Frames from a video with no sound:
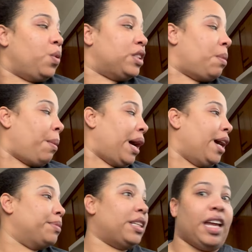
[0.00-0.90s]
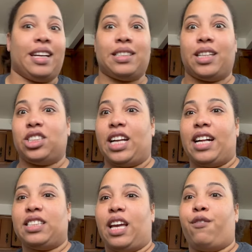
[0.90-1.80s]
went to my mom's and like i said she
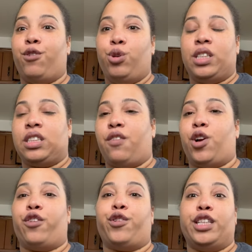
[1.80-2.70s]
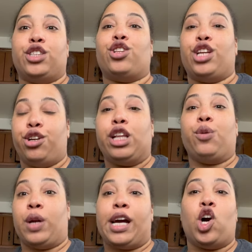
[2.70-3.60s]
got like food and stuff in her freezer literally
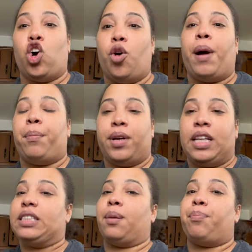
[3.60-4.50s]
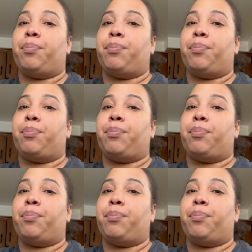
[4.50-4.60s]
when i go home i'm putting some